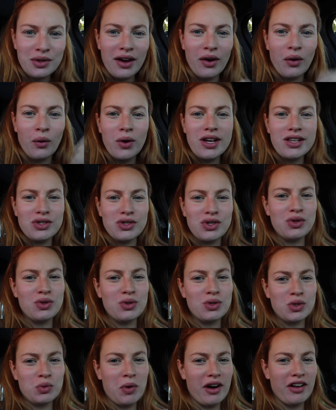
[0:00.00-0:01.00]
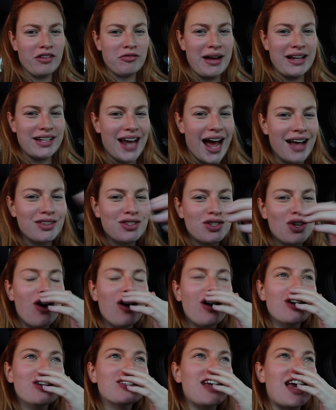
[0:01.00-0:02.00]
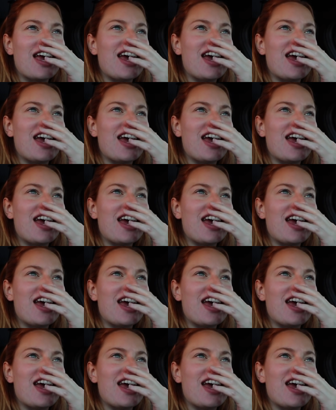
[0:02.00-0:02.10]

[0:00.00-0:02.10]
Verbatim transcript: I always used one of my dad's cars,